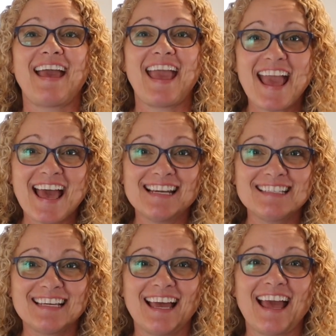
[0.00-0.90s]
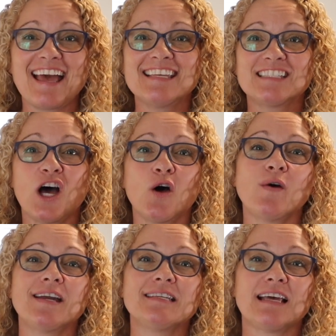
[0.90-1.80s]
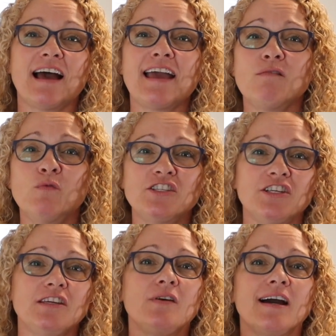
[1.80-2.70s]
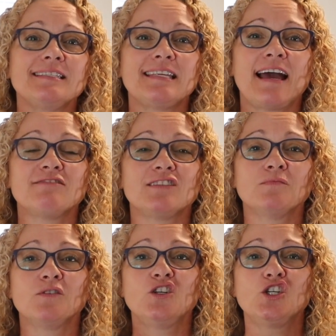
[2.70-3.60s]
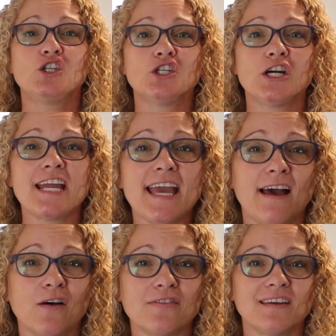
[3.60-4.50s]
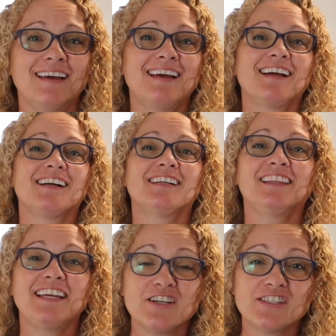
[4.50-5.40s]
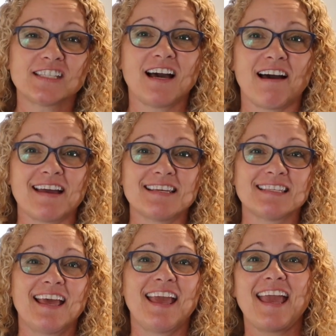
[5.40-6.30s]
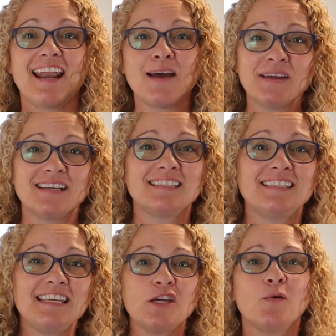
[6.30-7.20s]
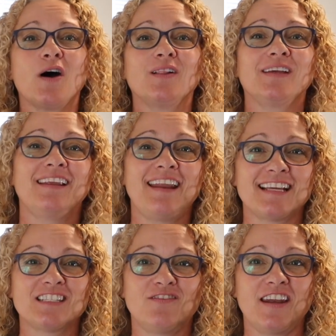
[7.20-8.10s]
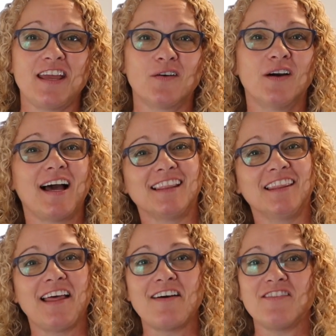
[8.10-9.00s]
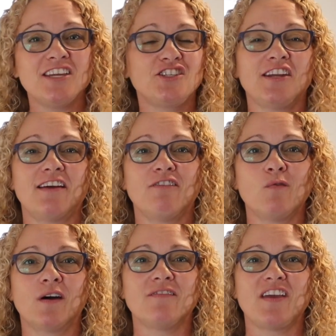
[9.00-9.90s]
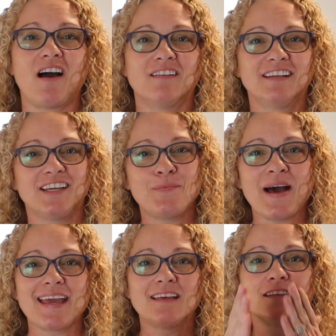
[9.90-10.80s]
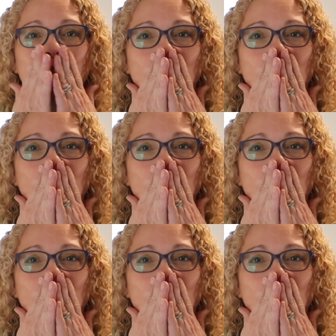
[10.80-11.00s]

And as always, I am wishing you guys to have some great health, clear skies, and I'm gonna see you all in the next video. I love each and every one of y'all. Goodbye.